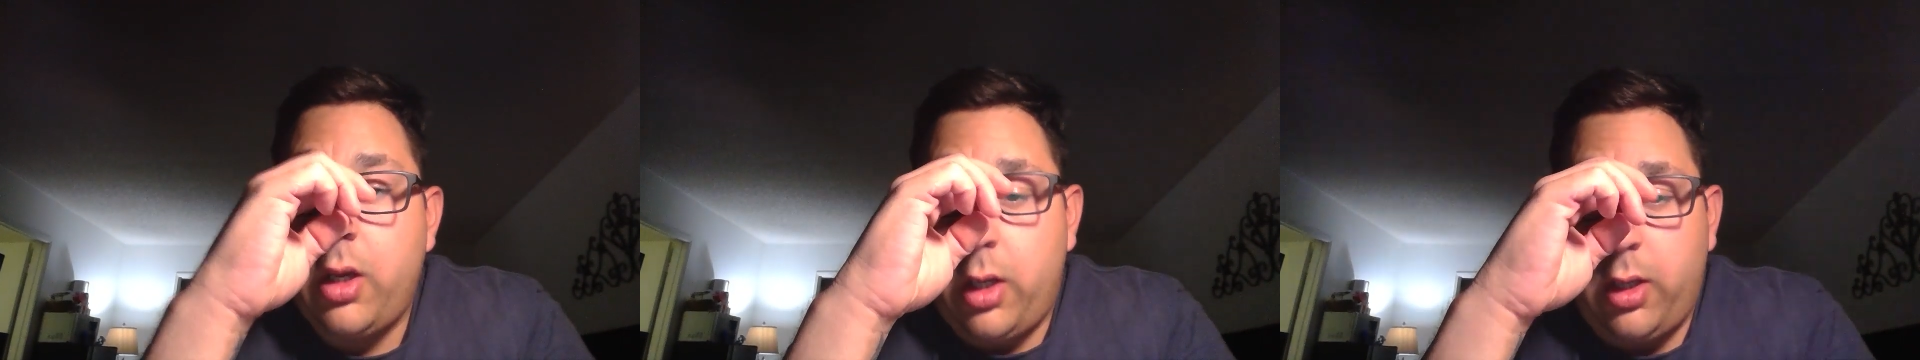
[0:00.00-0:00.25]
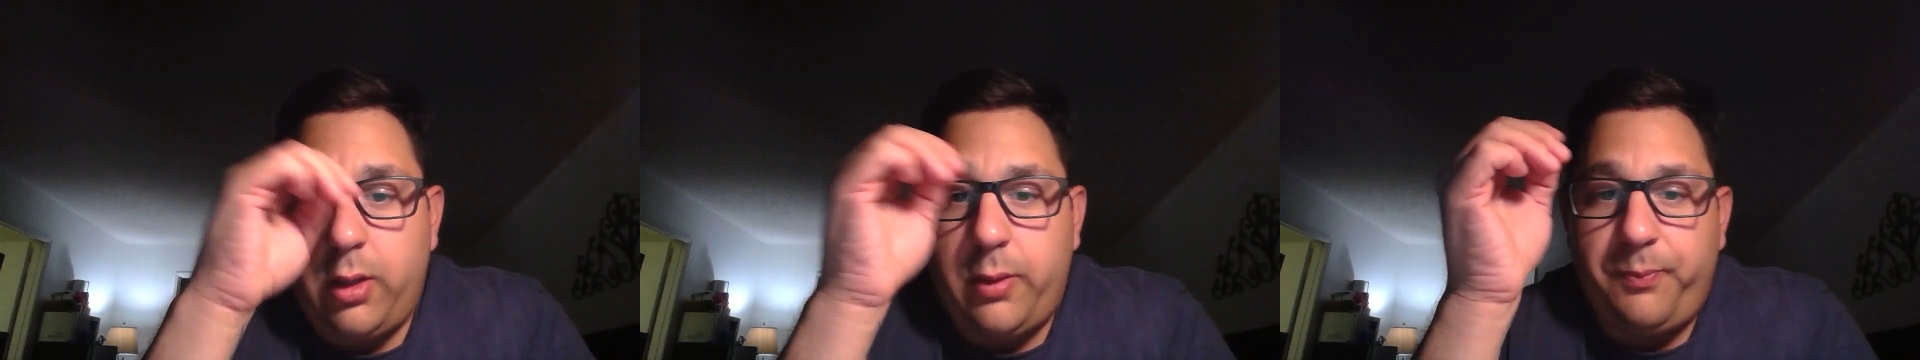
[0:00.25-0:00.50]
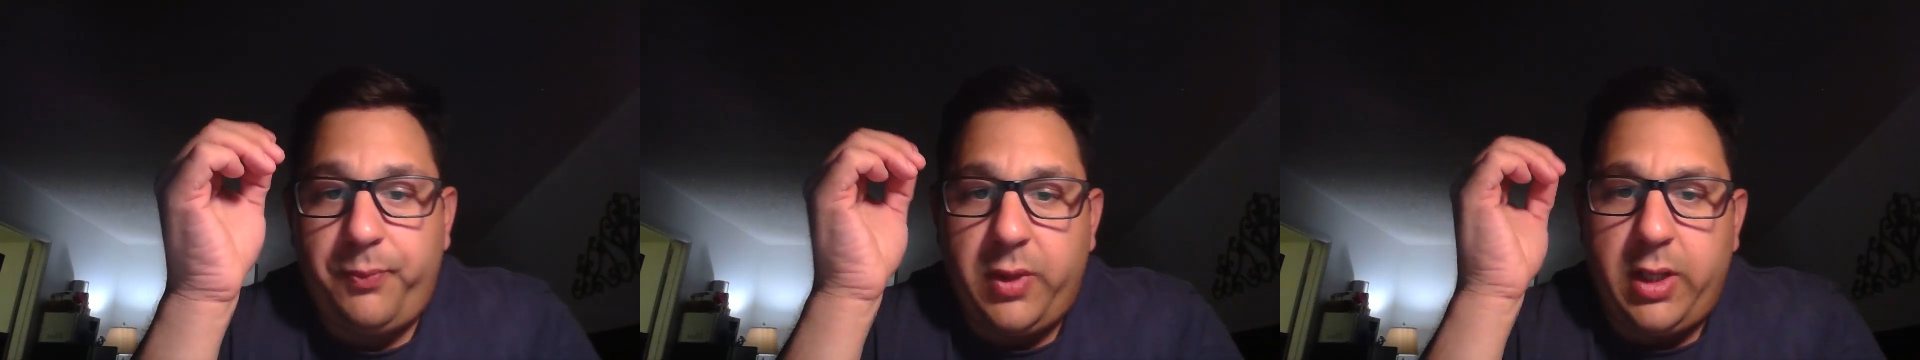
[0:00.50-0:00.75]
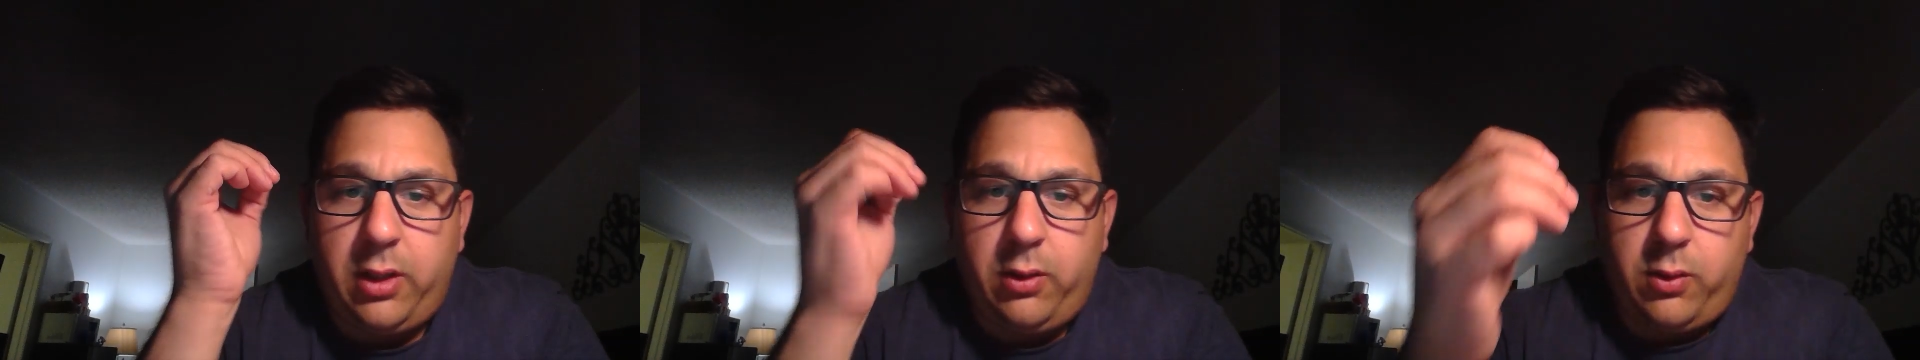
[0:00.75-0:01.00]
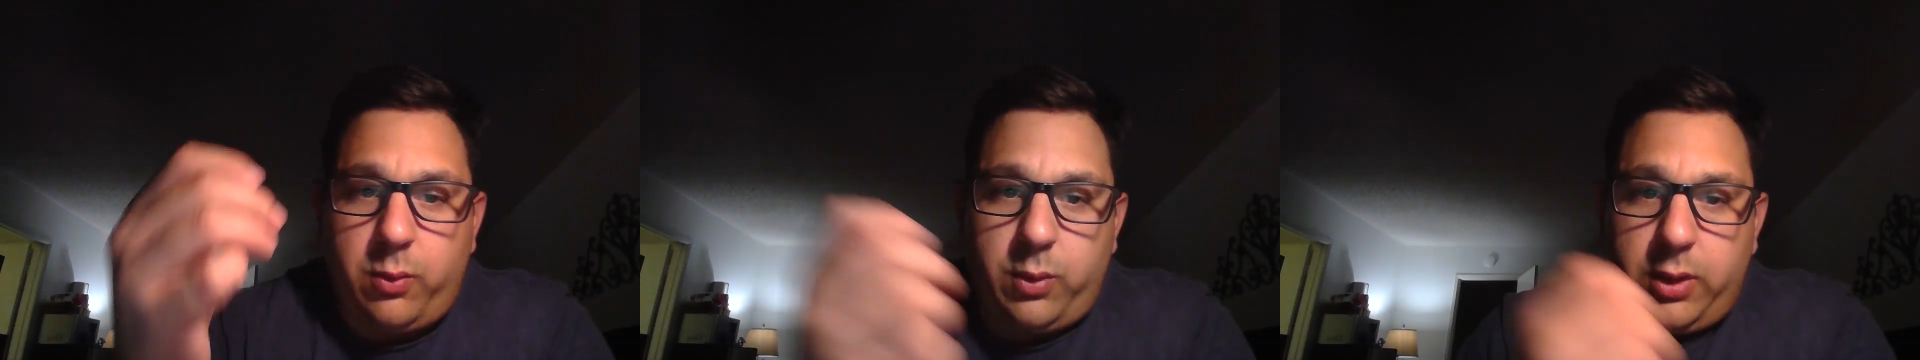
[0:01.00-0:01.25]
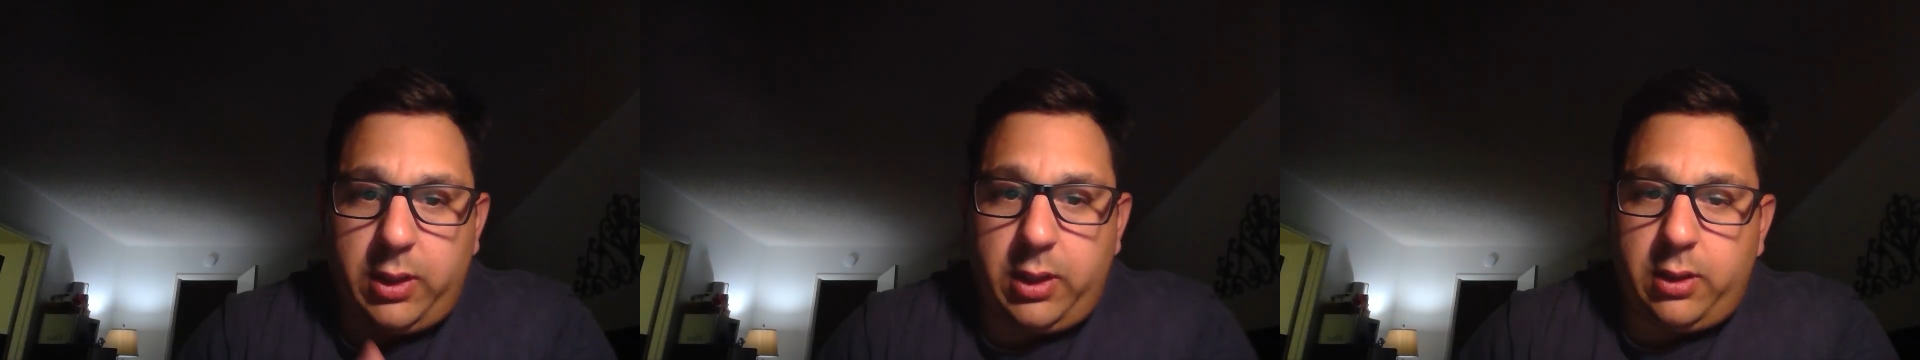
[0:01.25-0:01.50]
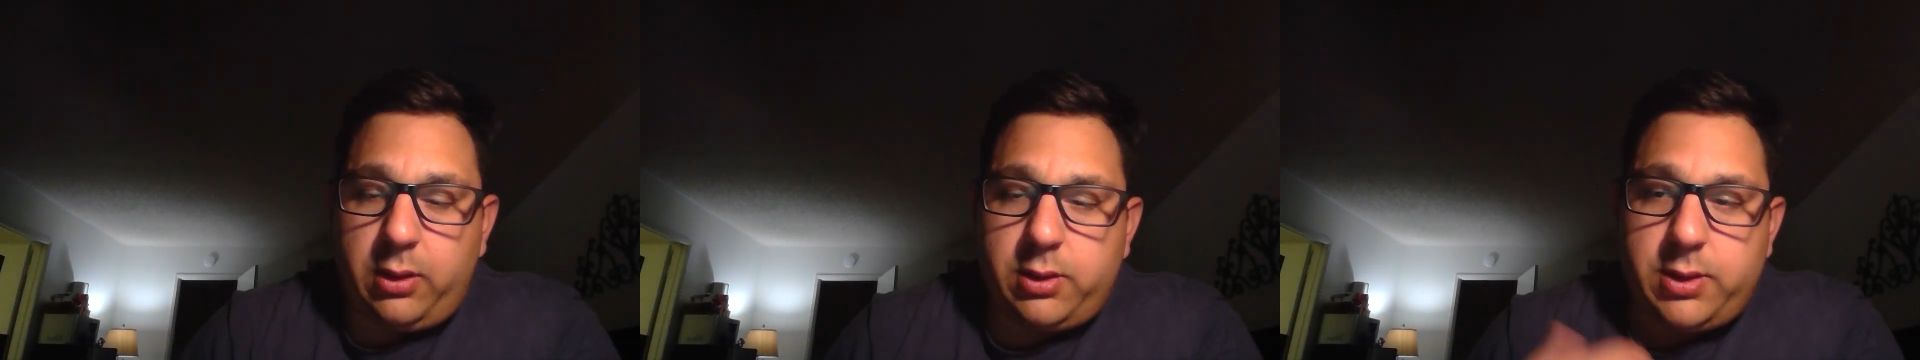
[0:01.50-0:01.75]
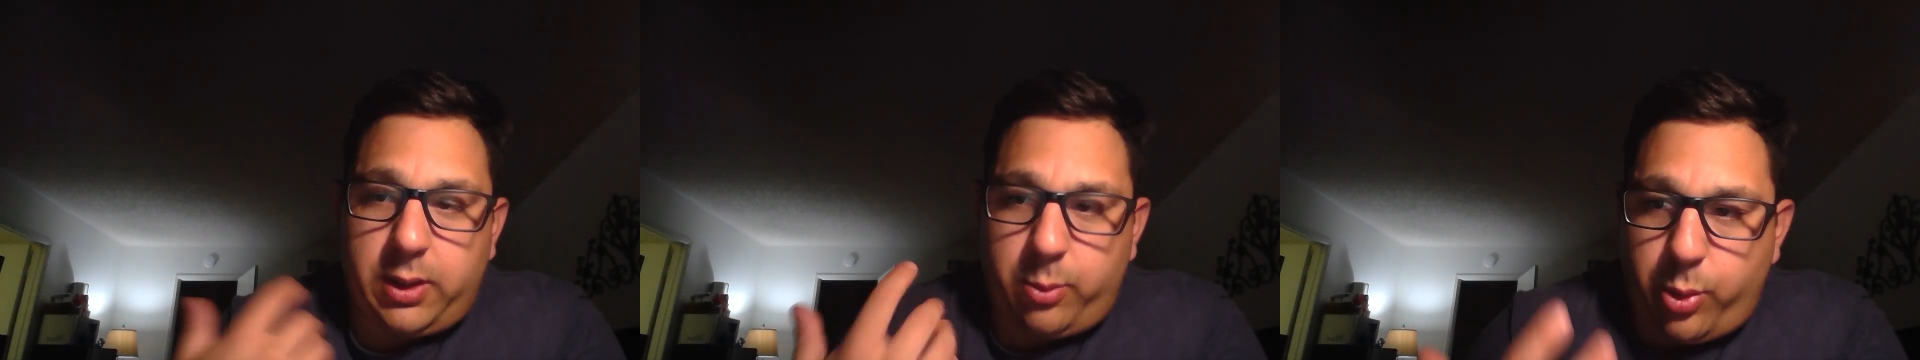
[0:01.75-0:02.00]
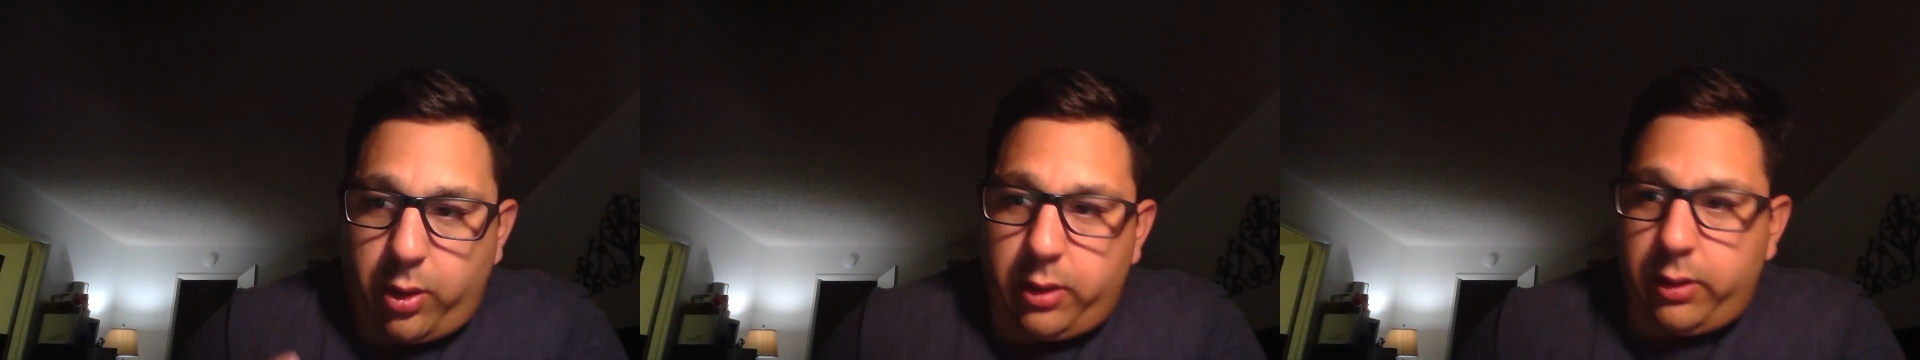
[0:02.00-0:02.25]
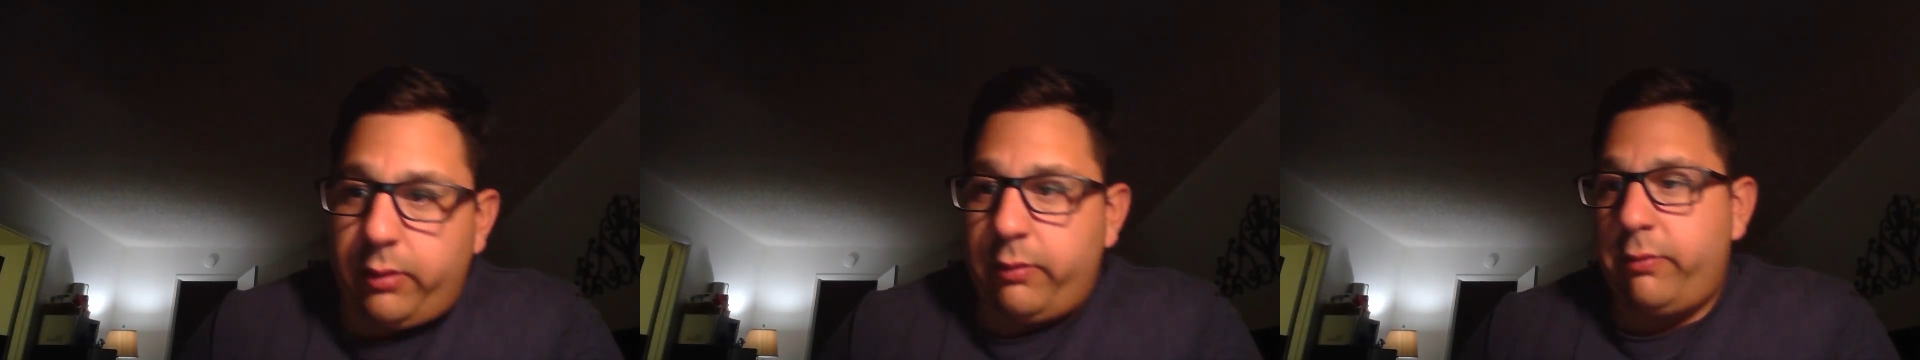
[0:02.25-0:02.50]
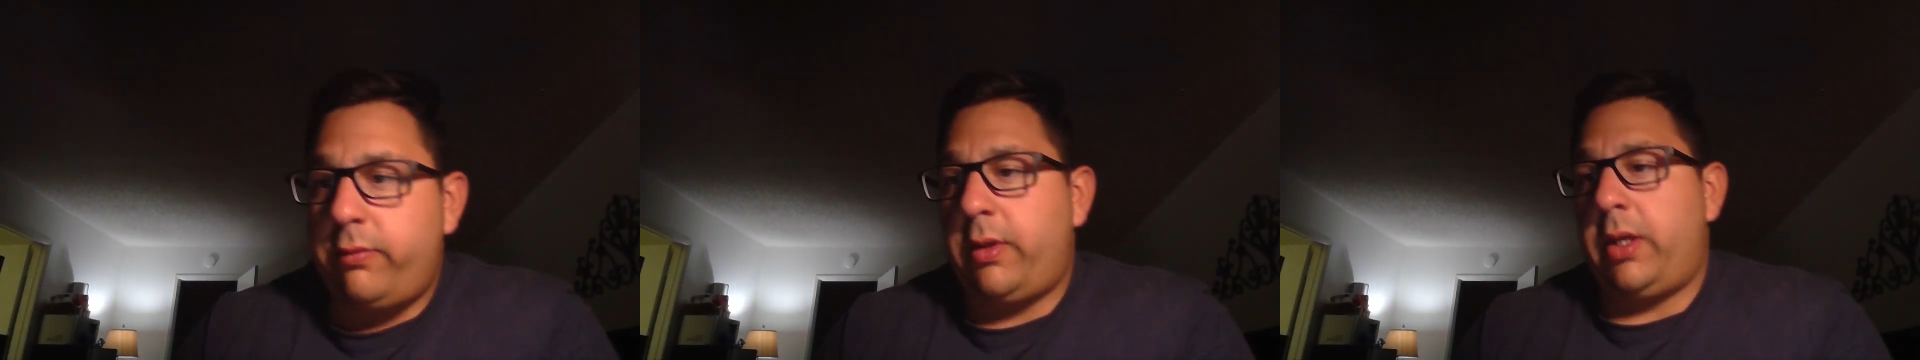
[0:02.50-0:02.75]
um, that you can really take part of